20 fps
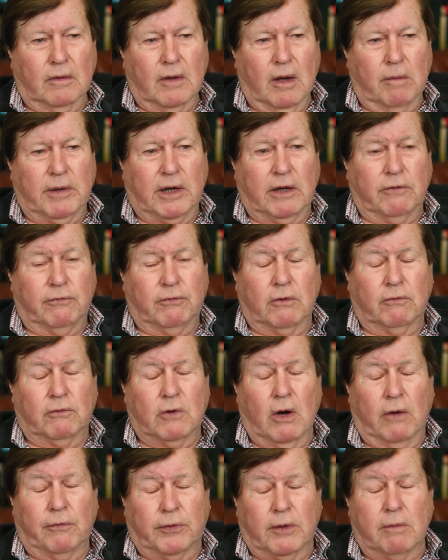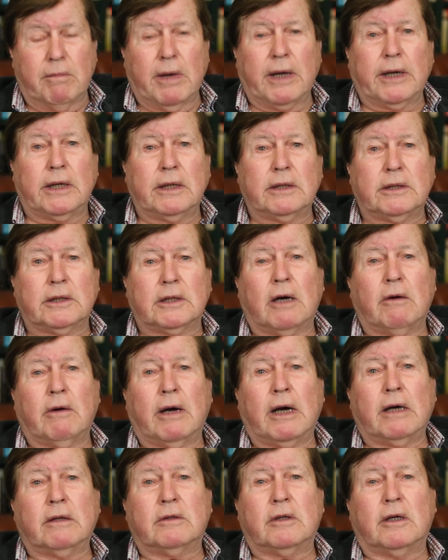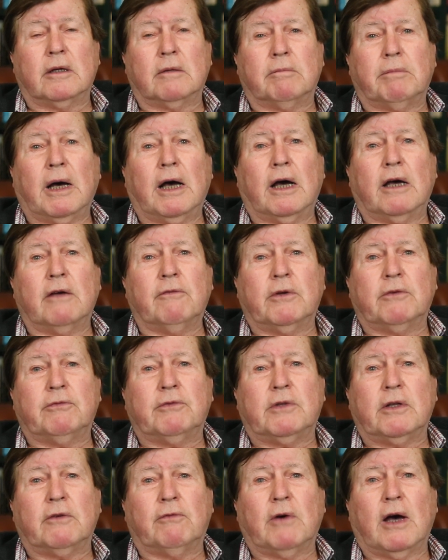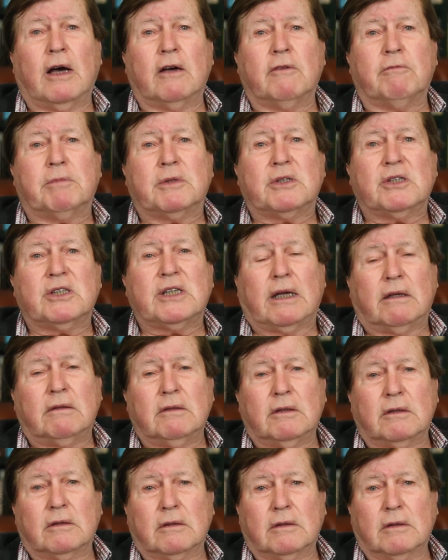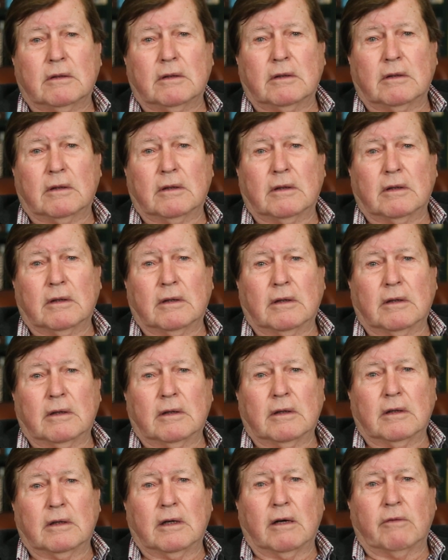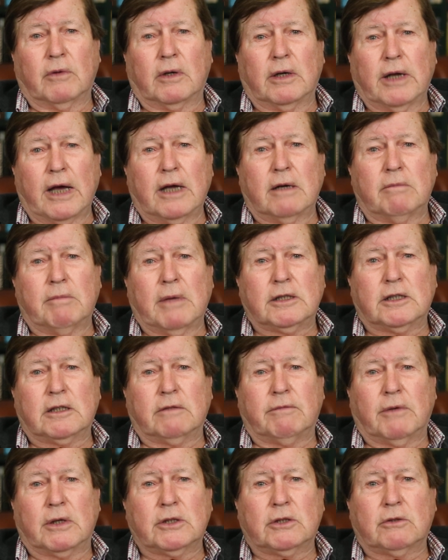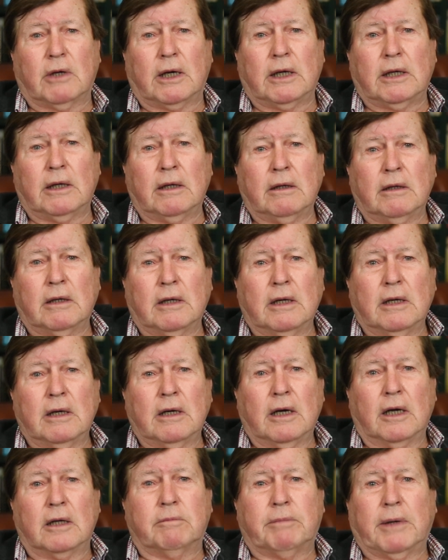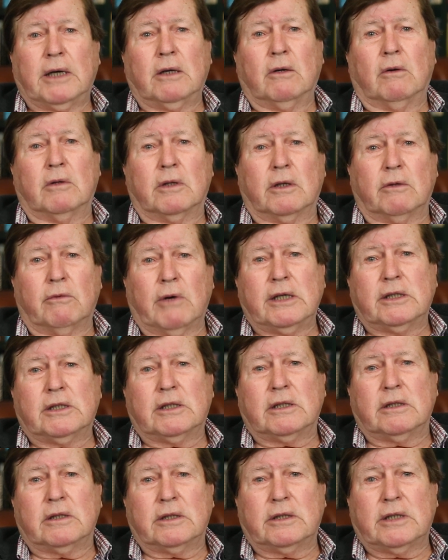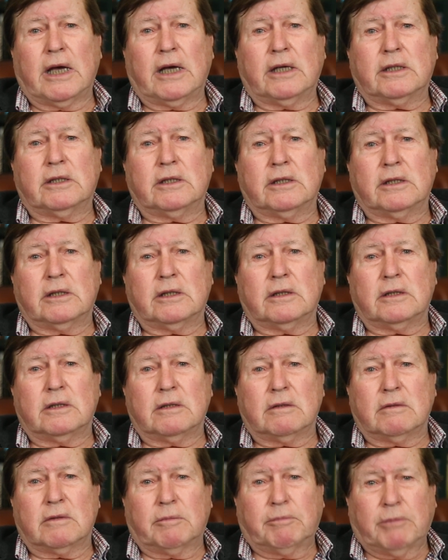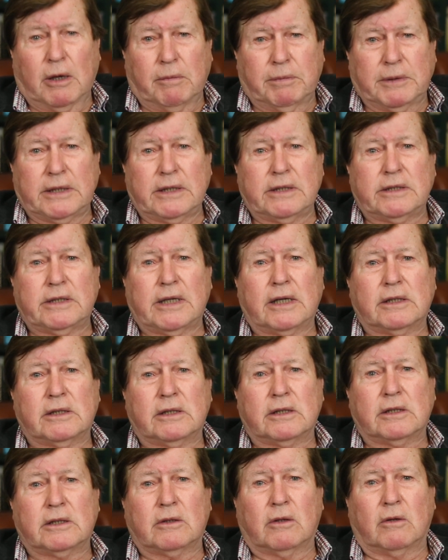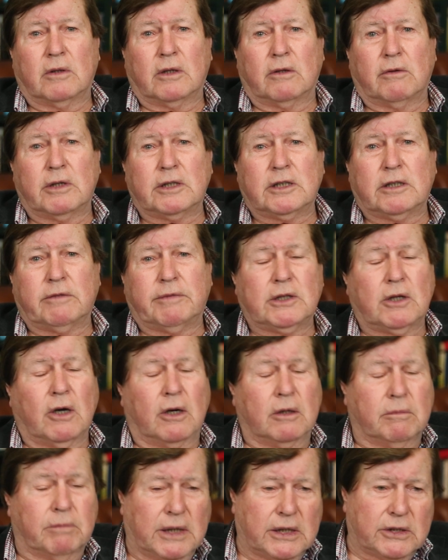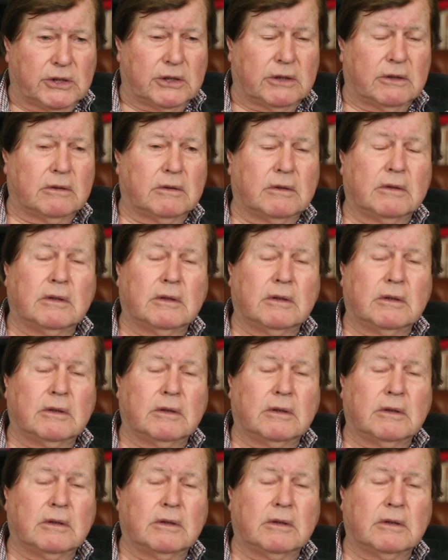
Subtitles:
I mean, if you've got the money to go out there and buy 55% of the land mass of Australia and pay all the rates and the taxes and the property taxes and all the rest of it, God bless you.